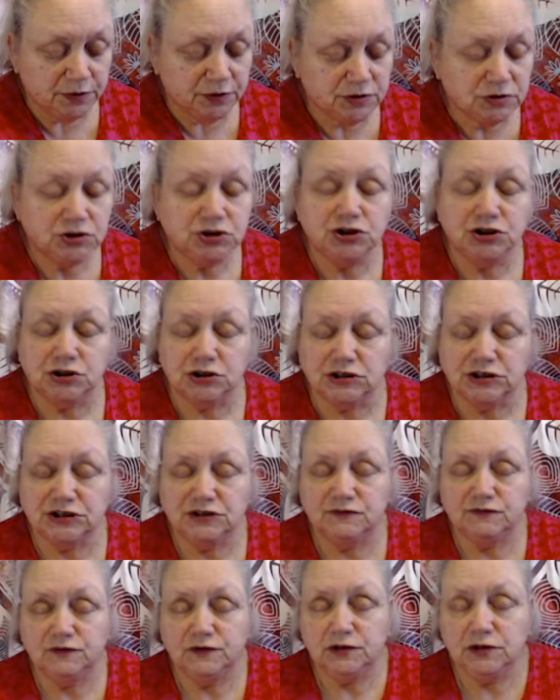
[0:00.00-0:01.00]
just
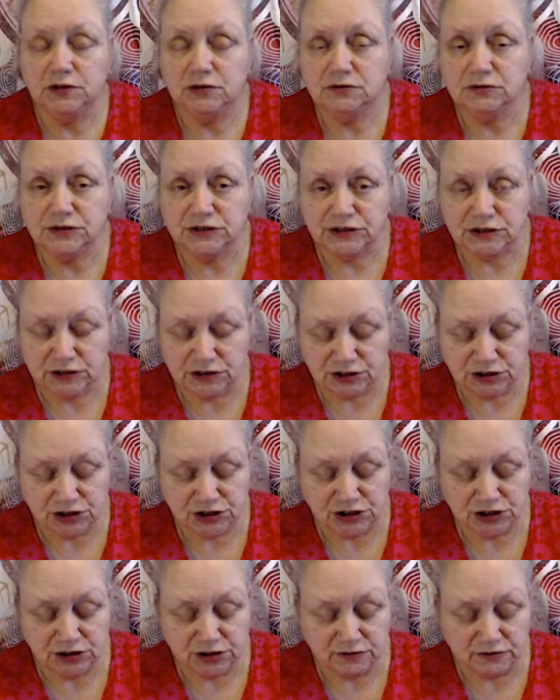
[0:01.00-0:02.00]
for you,
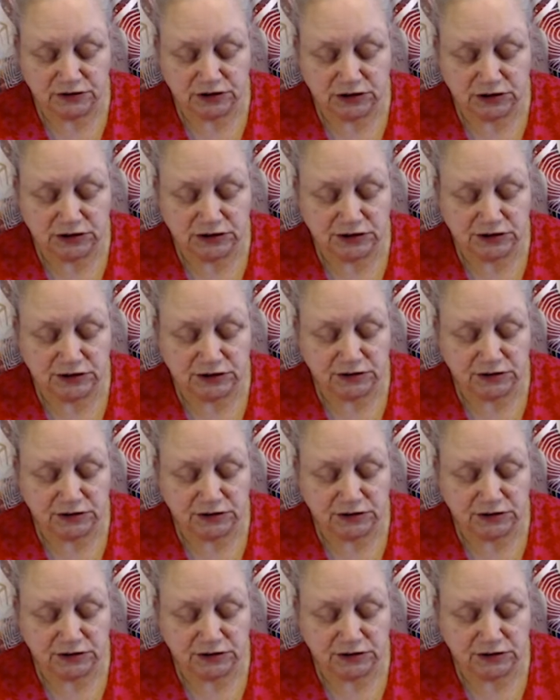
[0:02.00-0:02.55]
Sagittarius.